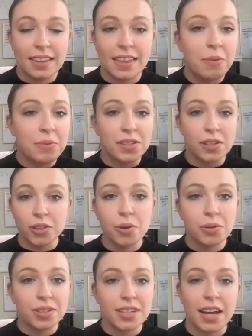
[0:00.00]
That was the
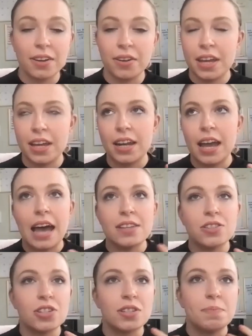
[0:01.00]
local title that
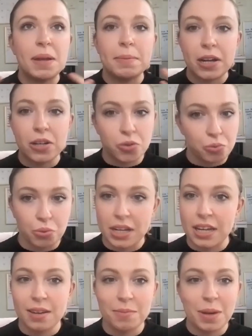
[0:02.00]
has just been my
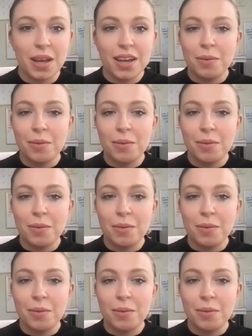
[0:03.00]
dream.